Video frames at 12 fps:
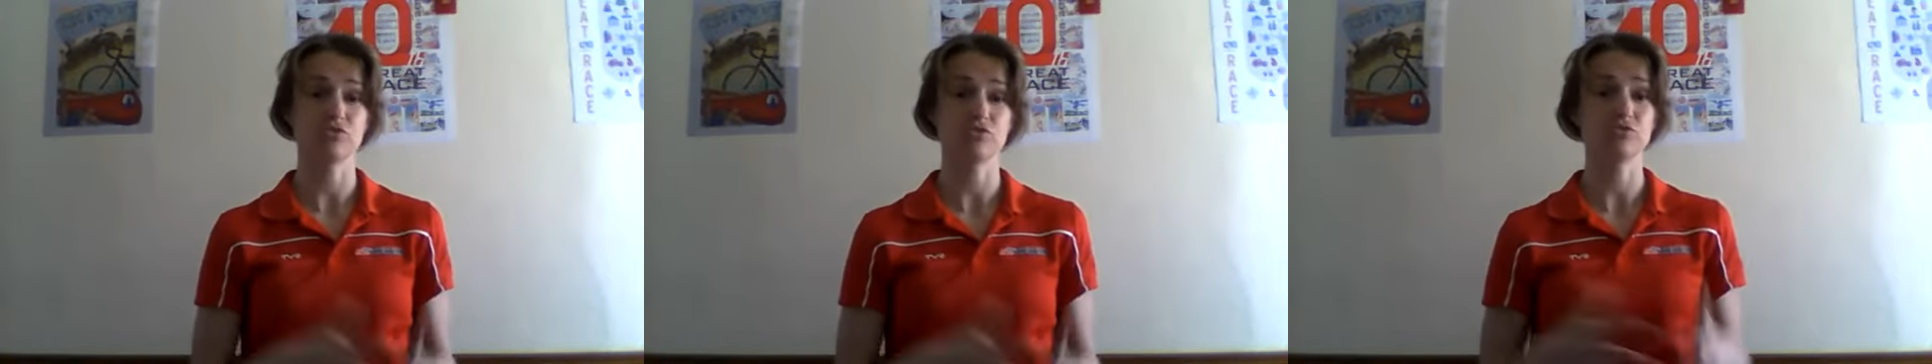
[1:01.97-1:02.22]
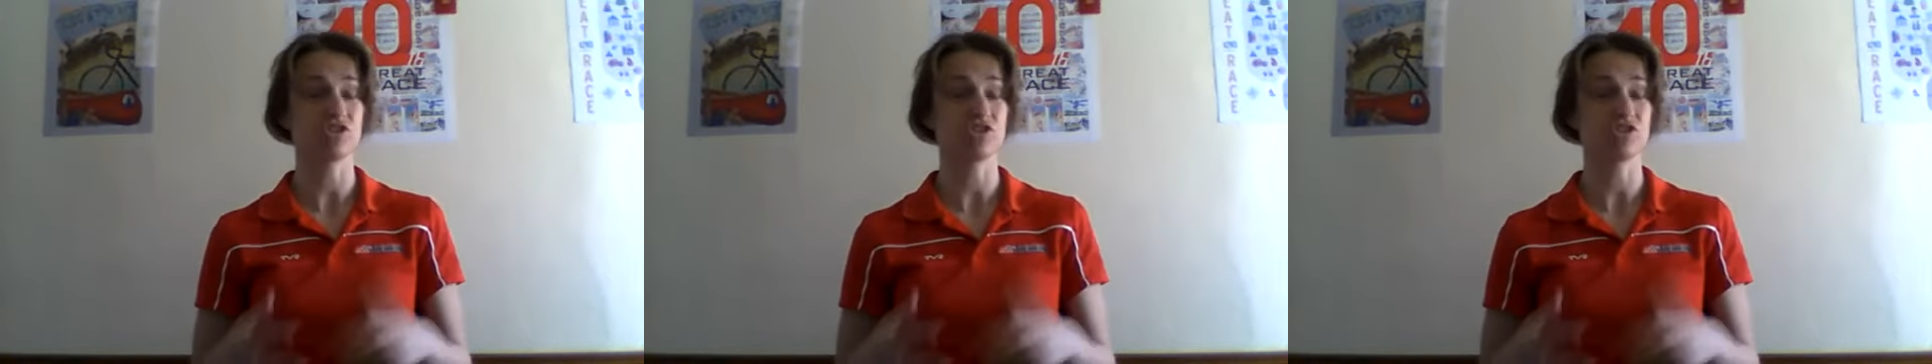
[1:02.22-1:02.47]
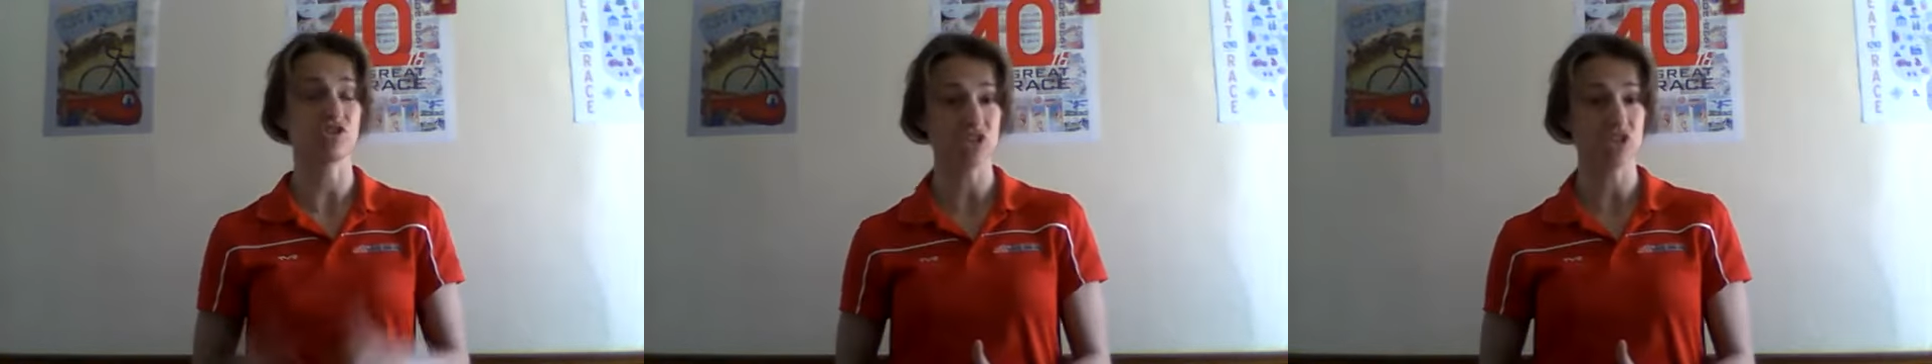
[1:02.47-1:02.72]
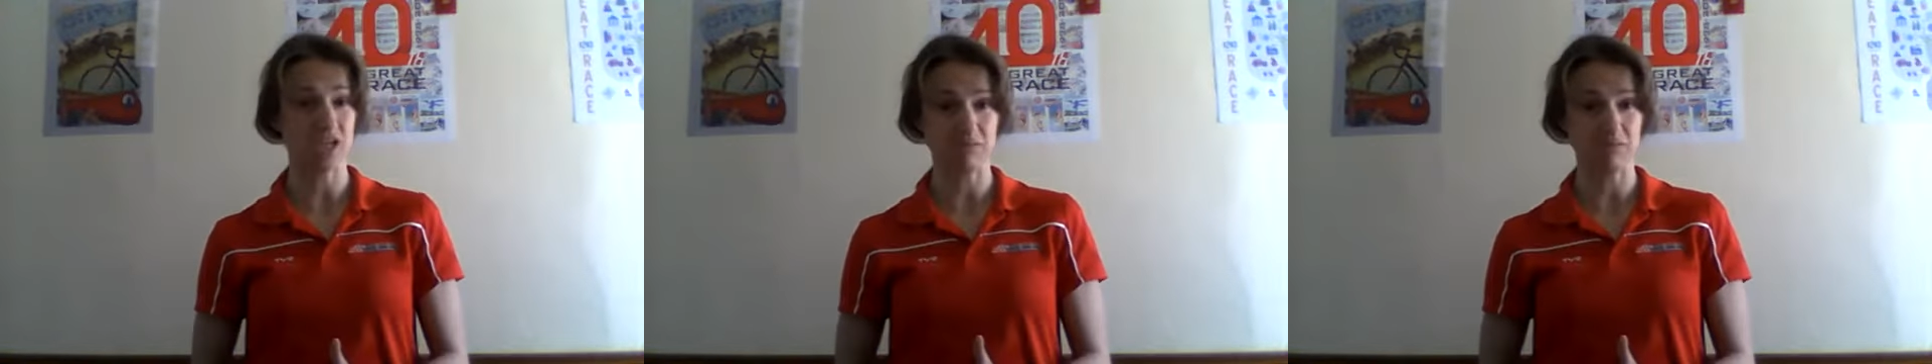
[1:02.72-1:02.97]
do its
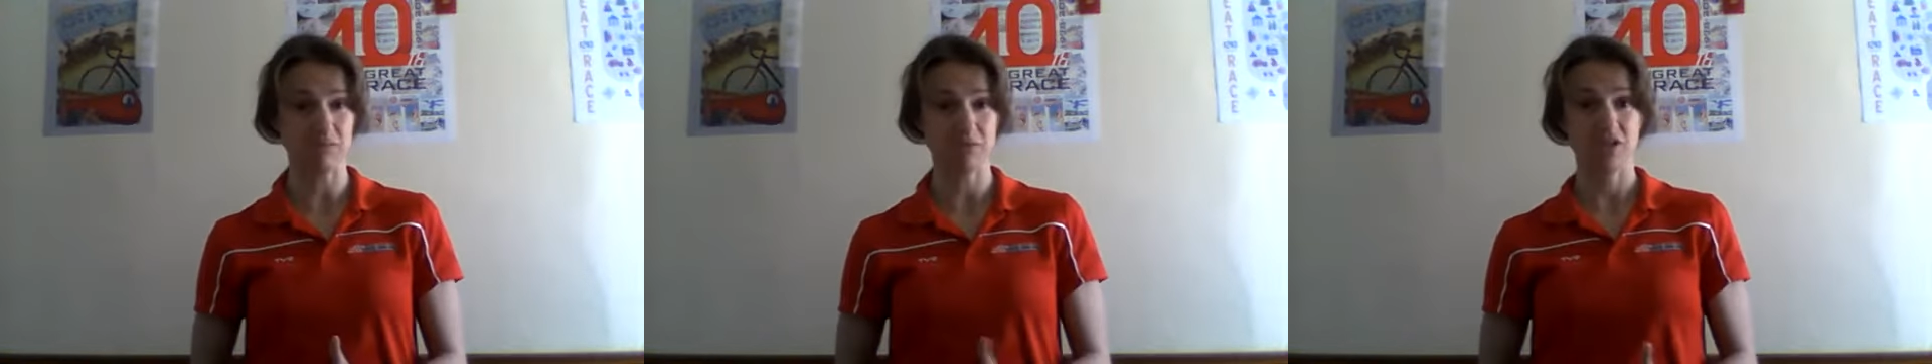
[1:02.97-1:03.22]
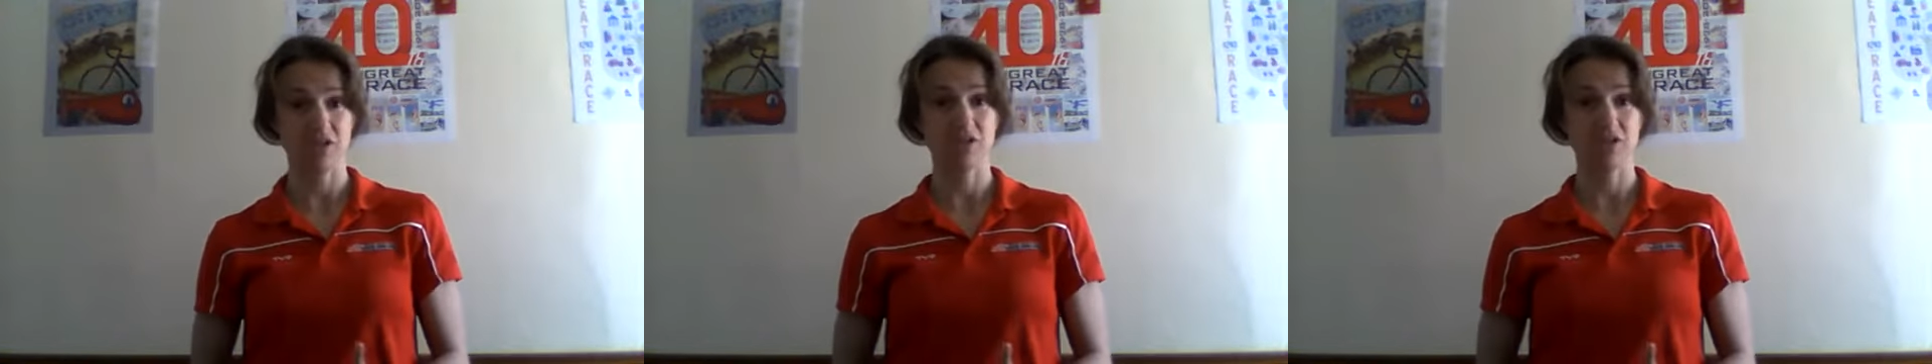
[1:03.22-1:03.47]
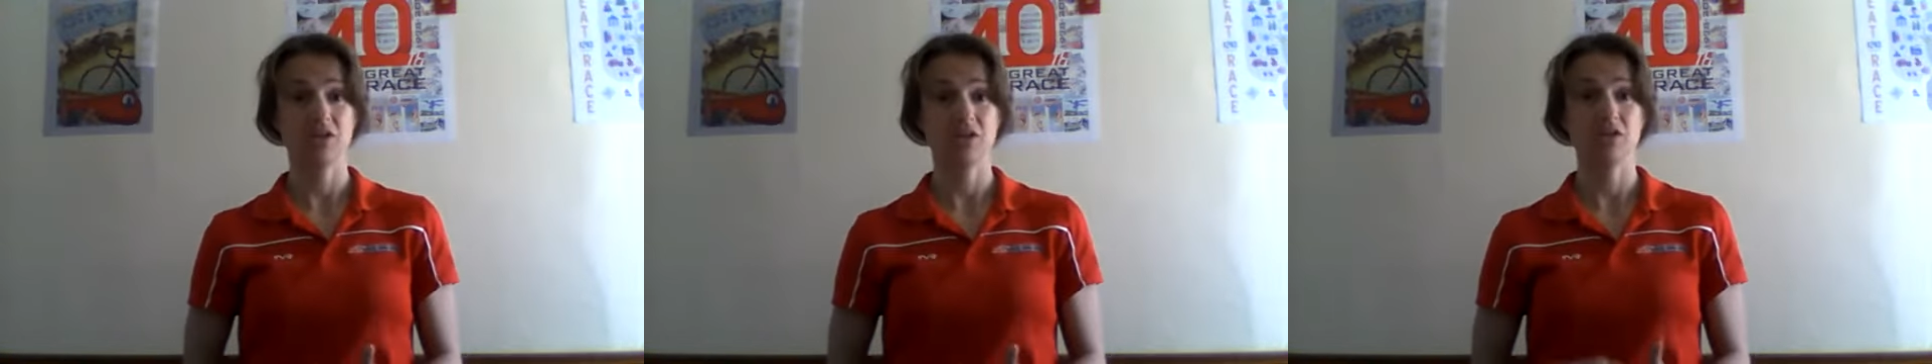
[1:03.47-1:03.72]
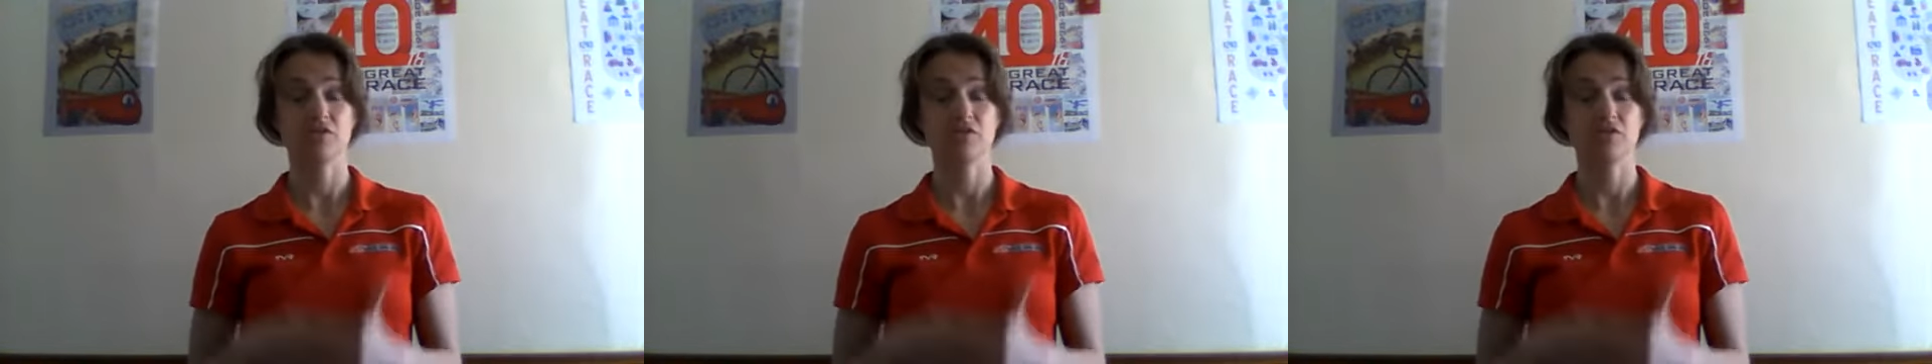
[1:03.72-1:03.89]
job, the